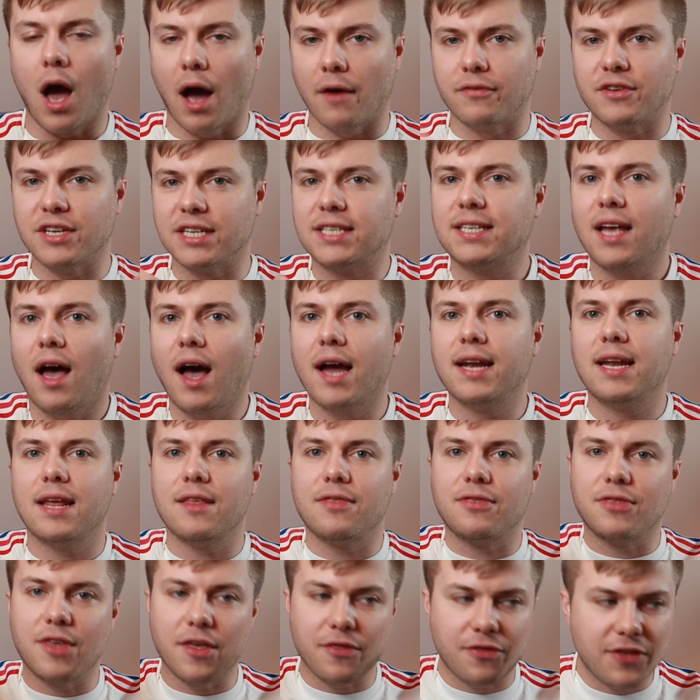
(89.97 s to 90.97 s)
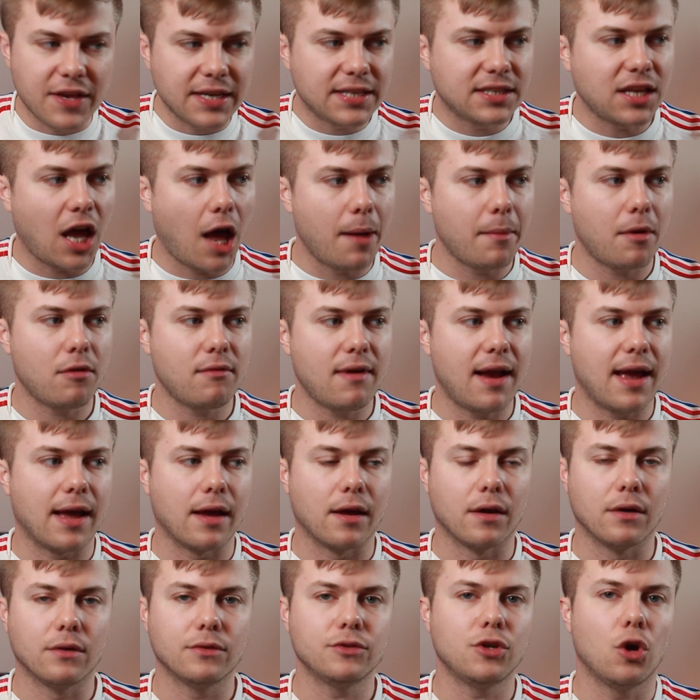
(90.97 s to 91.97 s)
I've decided that this time
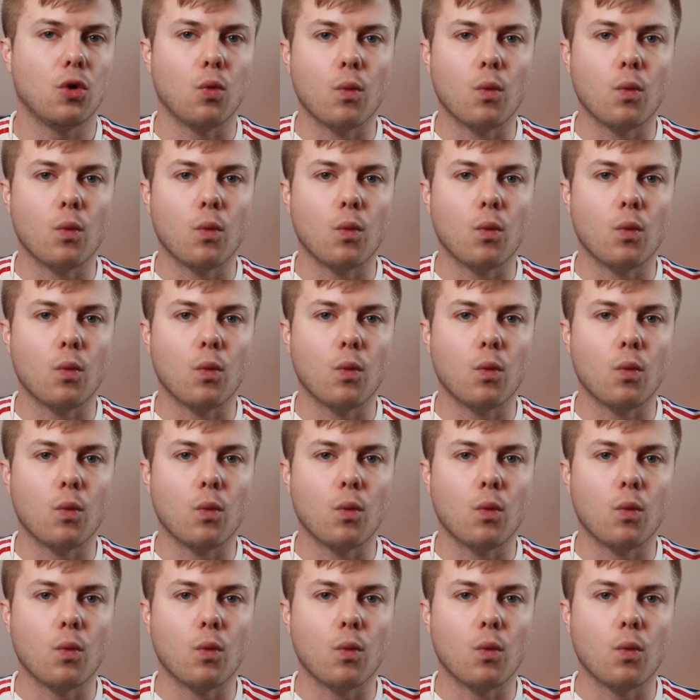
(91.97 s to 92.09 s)
around,